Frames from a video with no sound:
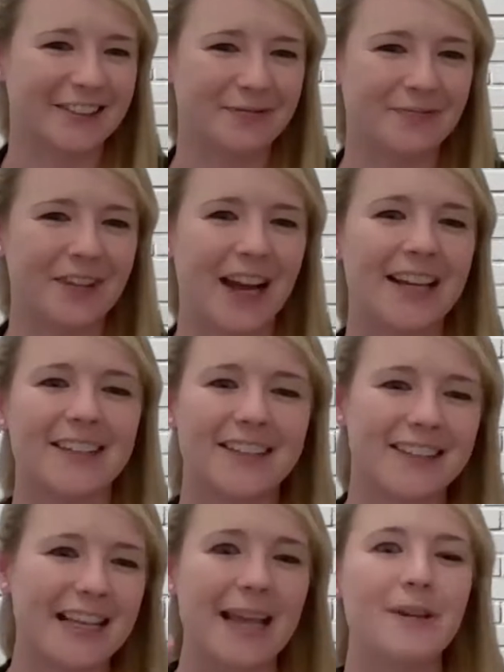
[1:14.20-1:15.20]
I had
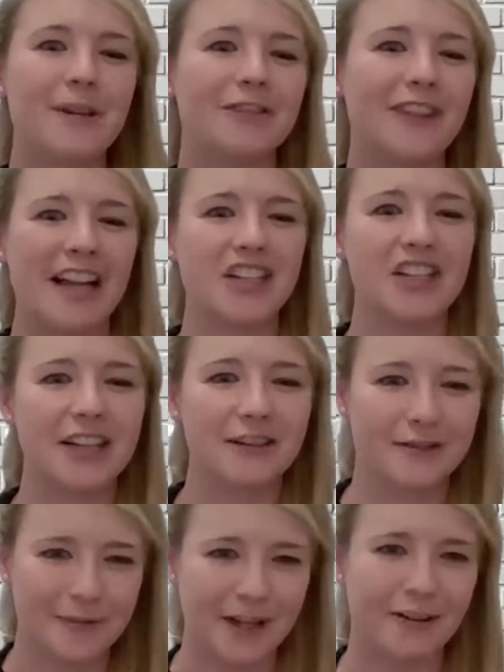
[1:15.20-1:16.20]
the image of Angela
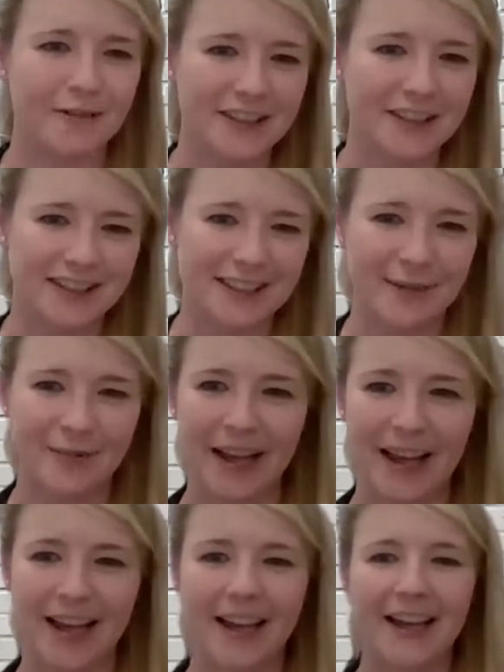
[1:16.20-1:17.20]
from The Office in my
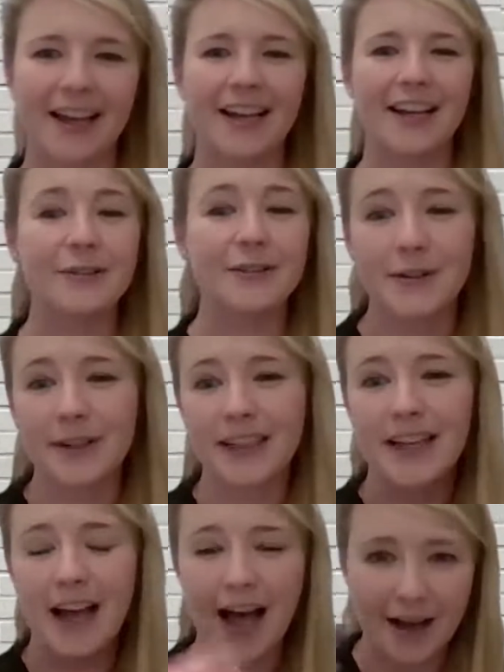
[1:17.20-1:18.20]
head. And it was only
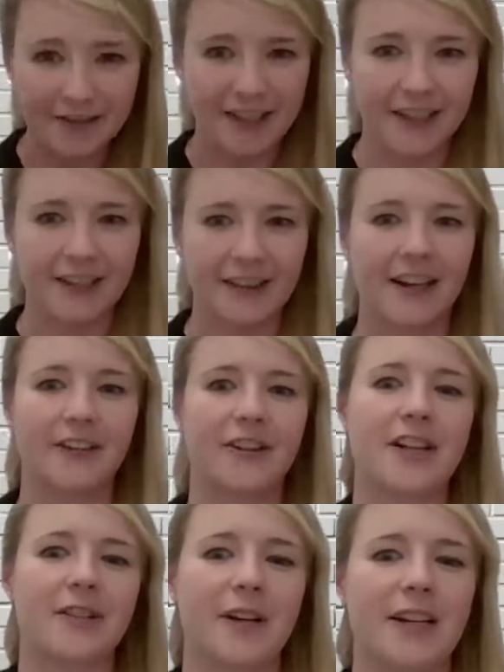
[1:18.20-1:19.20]
after that I
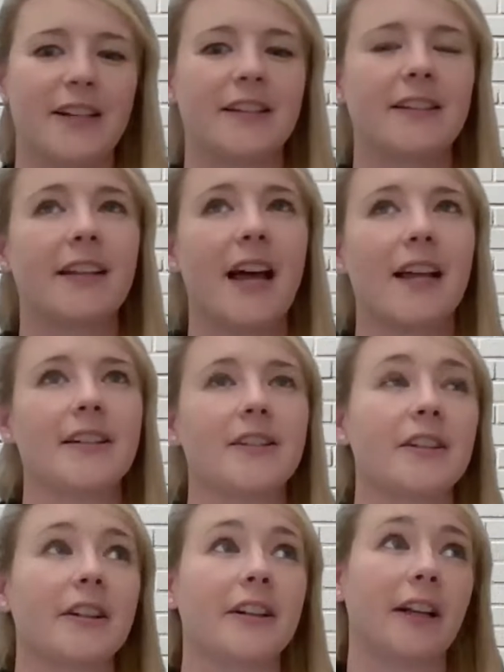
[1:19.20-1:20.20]
graduated and I
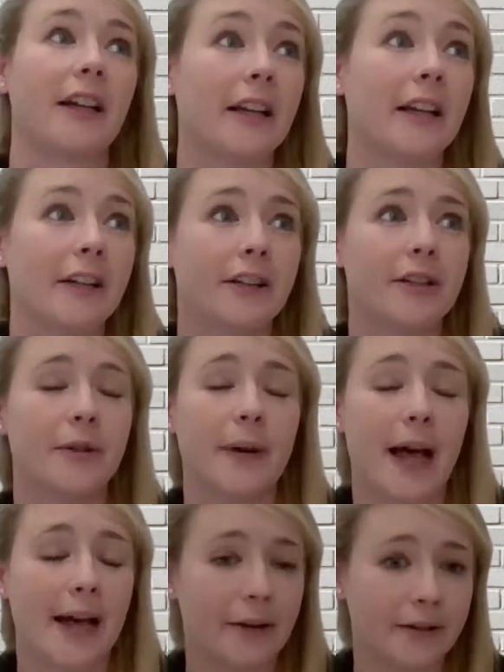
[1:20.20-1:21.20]
took a year or two
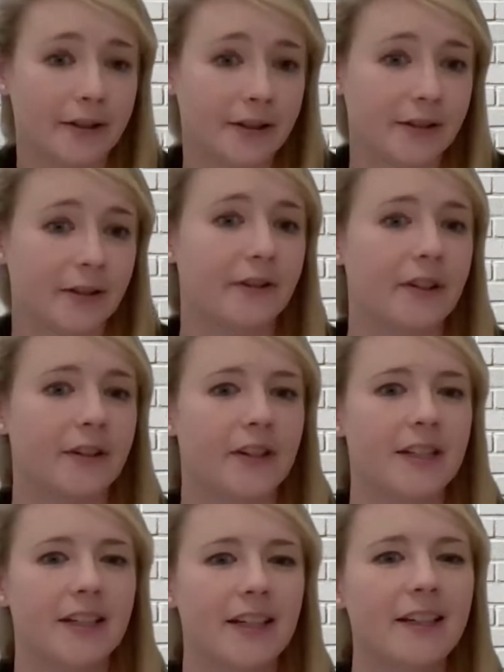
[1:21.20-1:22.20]
out of
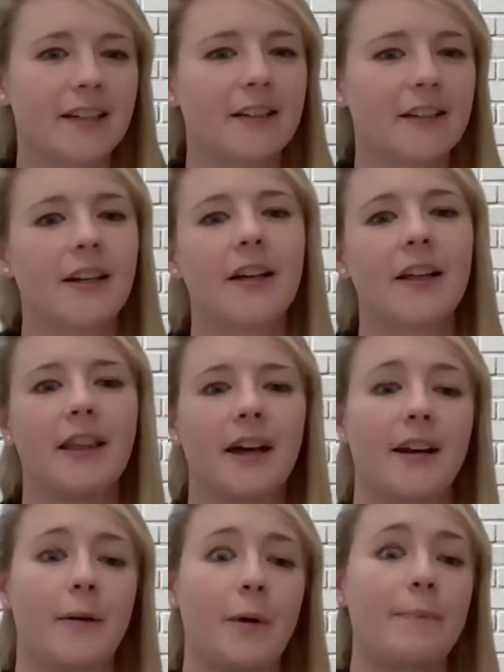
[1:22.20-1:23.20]
university that
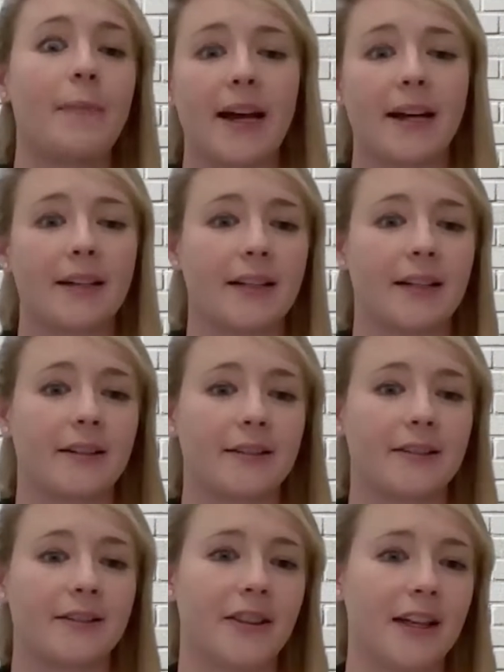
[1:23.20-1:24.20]
I went back
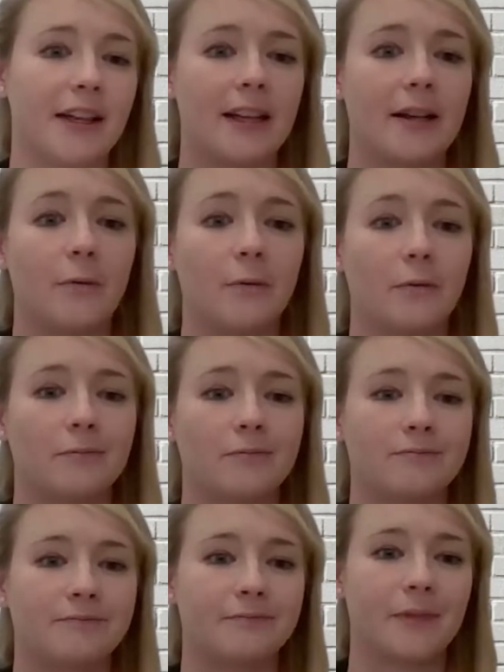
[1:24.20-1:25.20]
to thinking,
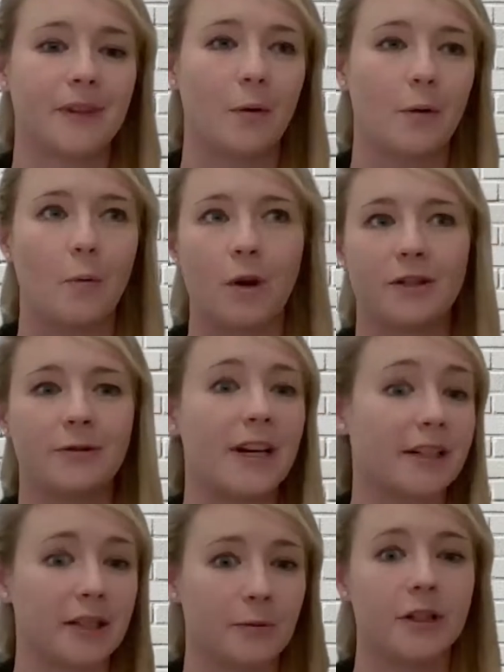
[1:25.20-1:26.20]
what do I
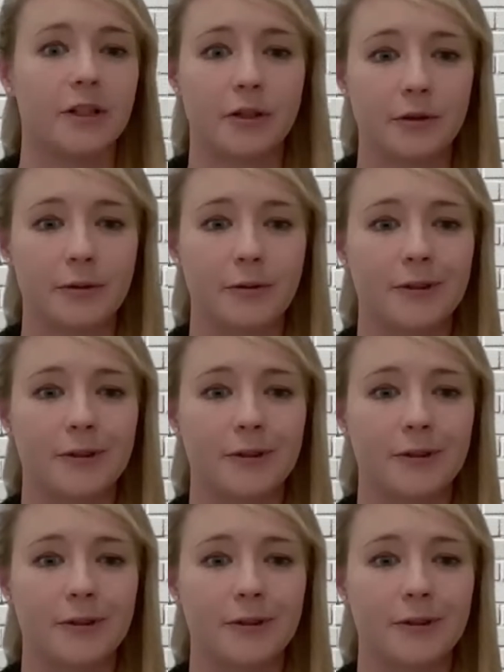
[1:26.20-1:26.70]
actually want to do?